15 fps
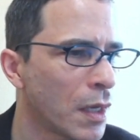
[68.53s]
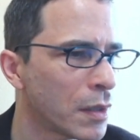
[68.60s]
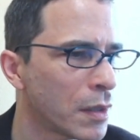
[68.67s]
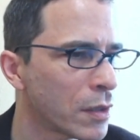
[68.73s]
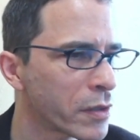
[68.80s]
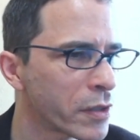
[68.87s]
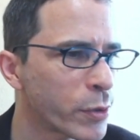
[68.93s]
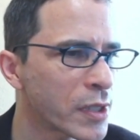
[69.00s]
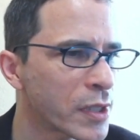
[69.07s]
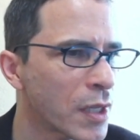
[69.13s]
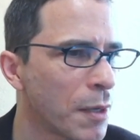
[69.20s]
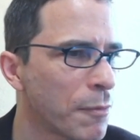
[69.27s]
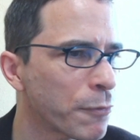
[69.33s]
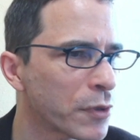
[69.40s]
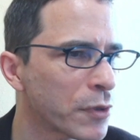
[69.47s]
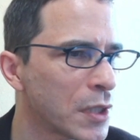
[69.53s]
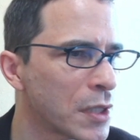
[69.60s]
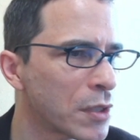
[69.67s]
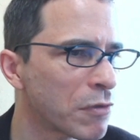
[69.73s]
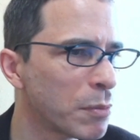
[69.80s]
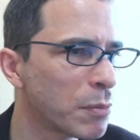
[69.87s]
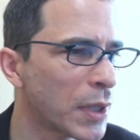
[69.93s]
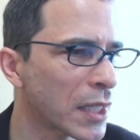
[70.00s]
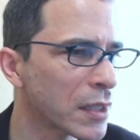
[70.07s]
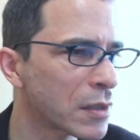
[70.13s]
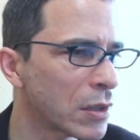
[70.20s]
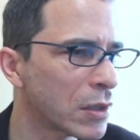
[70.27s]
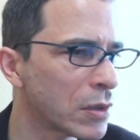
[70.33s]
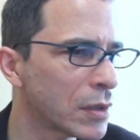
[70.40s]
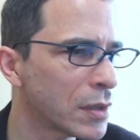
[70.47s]
There's no escape for these three black
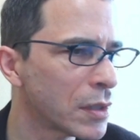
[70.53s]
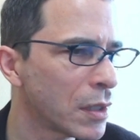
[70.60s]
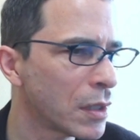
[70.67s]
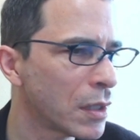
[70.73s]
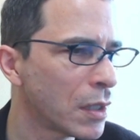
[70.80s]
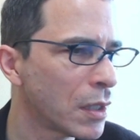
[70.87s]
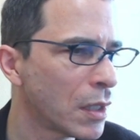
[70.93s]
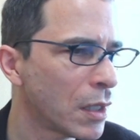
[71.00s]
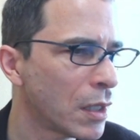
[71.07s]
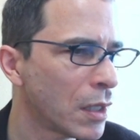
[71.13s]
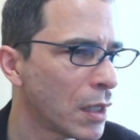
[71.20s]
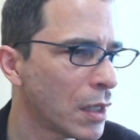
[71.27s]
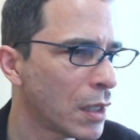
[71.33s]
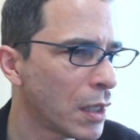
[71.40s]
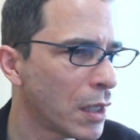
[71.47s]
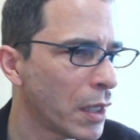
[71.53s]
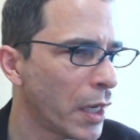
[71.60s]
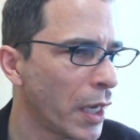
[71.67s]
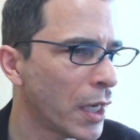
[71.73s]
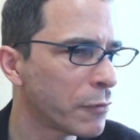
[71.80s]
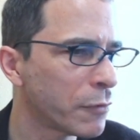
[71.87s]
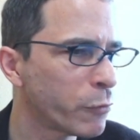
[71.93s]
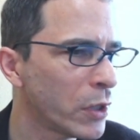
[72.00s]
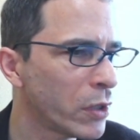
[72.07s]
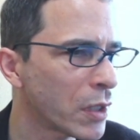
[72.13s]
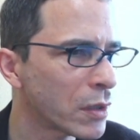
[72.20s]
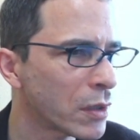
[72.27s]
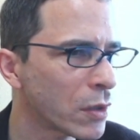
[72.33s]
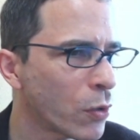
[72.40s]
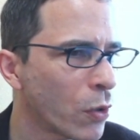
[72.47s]
stones. And if we look
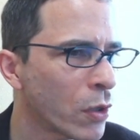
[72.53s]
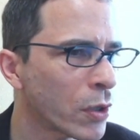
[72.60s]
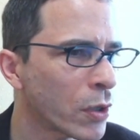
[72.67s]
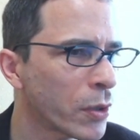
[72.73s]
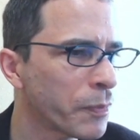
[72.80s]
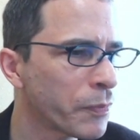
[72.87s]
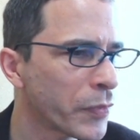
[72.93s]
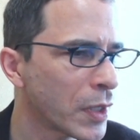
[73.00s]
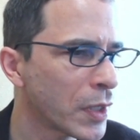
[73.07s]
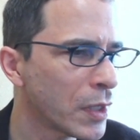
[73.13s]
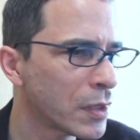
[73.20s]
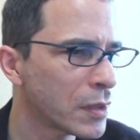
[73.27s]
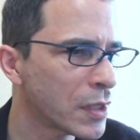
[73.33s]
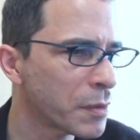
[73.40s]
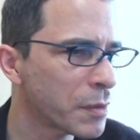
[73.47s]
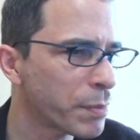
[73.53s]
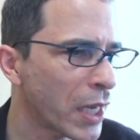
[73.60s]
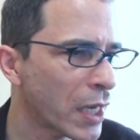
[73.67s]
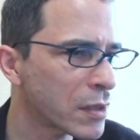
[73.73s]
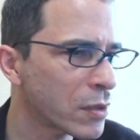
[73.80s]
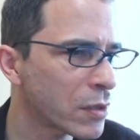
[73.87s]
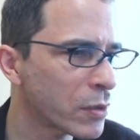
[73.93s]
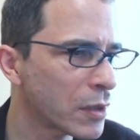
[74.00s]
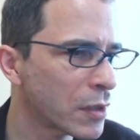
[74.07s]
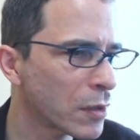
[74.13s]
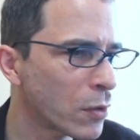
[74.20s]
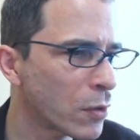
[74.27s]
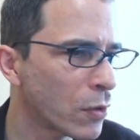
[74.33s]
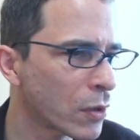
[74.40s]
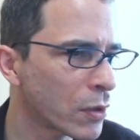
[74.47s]
at the corner, this black stone in the
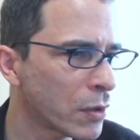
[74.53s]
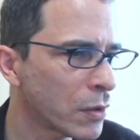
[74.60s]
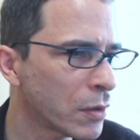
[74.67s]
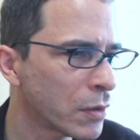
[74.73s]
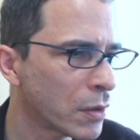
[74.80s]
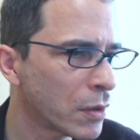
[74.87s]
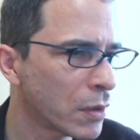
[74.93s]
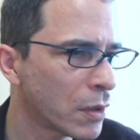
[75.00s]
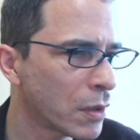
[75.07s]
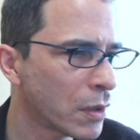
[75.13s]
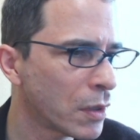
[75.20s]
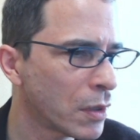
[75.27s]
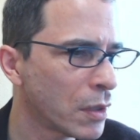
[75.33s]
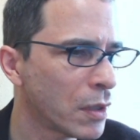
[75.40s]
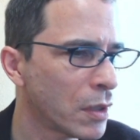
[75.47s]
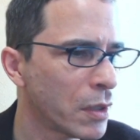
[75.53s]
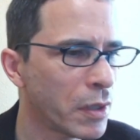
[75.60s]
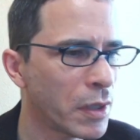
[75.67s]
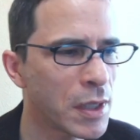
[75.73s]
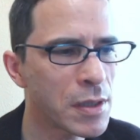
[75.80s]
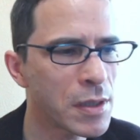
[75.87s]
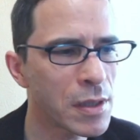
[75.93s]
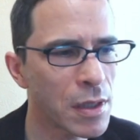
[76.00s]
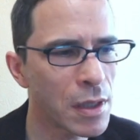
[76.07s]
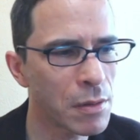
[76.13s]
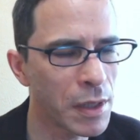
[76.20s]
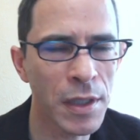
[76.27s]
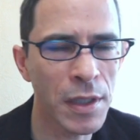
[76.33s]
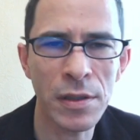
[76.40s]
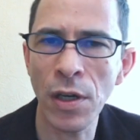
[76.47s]
corner, it's
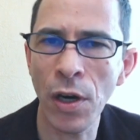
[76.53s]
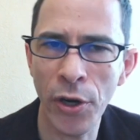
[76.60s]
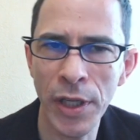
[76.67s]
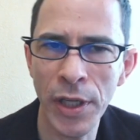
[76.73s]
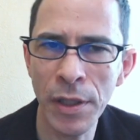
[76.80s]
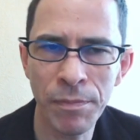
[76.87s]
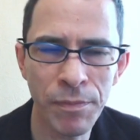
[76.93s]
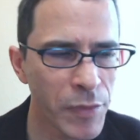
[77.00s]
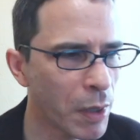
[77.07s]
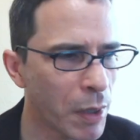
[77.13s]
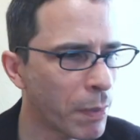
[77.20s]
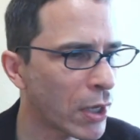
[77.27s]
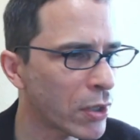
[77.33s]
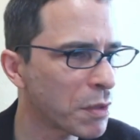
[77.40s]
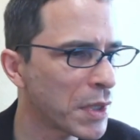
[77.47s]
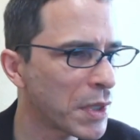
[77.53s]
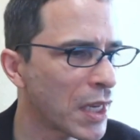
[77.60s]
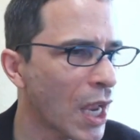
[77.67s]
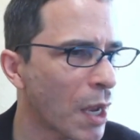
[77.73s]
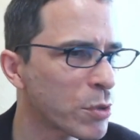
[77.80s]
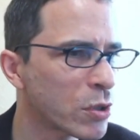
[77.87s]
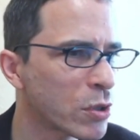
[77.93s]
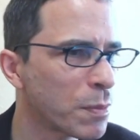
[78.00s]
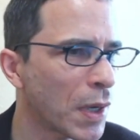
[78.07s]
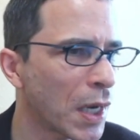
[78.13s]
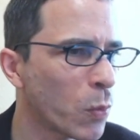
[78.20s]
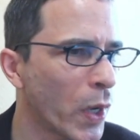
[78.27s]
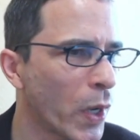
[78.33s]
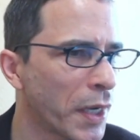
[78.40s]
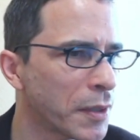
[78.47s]
an Atari about to be captured by
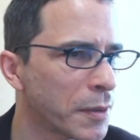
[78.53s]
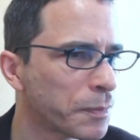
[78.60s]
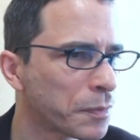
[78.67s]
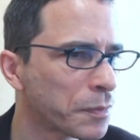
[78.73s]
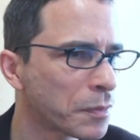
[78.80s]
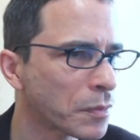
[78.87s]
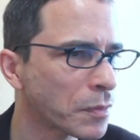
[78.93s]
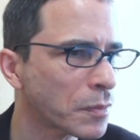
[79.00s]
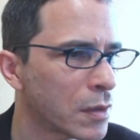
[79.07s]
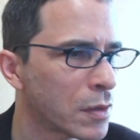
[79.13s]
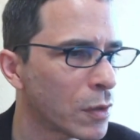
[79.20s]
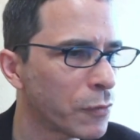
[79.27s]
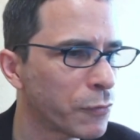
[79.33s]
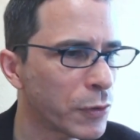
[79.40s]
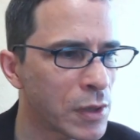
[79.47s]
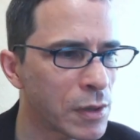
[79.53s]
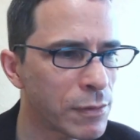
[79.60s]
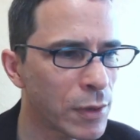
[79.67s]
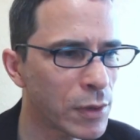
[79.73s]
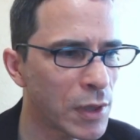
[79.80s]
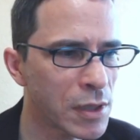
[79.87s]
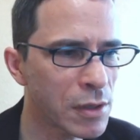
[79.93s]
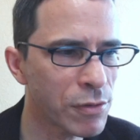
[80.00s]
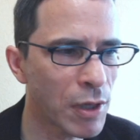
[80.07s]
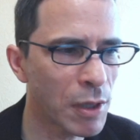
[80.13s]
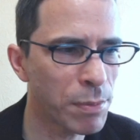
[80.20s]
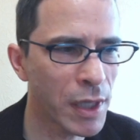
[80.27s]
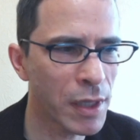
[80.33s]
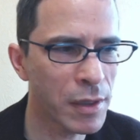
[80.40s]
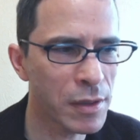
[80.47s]
white. So first of all, let's try
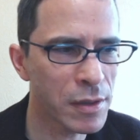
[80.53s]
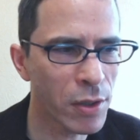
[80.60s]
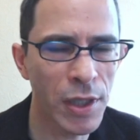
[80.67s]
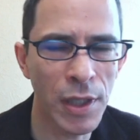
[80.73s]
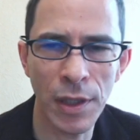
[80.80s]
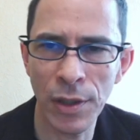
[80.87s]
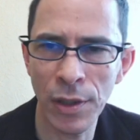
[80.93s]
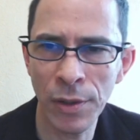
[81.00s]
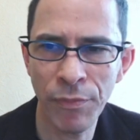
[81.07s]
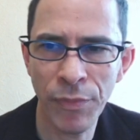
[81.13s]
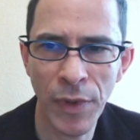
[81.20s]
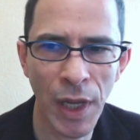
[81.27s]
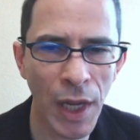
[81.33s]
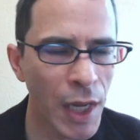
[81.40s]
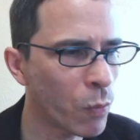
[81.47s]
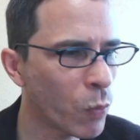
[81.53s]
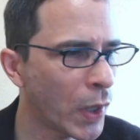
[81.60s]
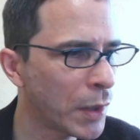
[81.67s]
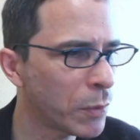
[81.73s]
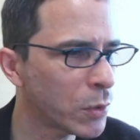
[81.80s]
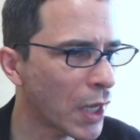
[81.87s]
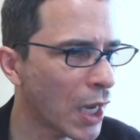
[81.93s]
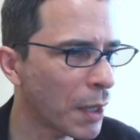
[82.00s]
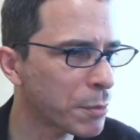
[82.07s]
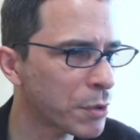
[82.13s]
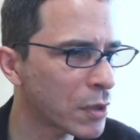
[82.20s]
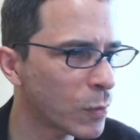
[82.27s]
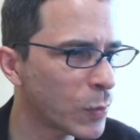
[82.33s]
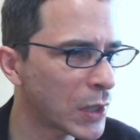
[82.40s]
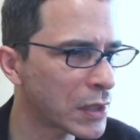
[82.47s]
playing Atari here, and white will capture
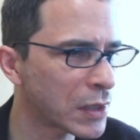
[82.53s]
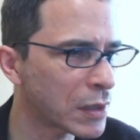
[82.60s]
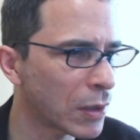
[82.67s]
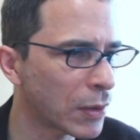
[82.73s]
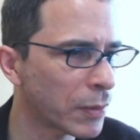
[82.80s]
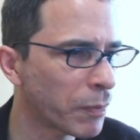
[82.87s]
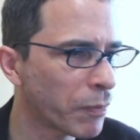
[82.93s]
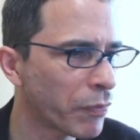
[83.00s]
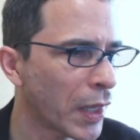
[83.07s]
the one stone.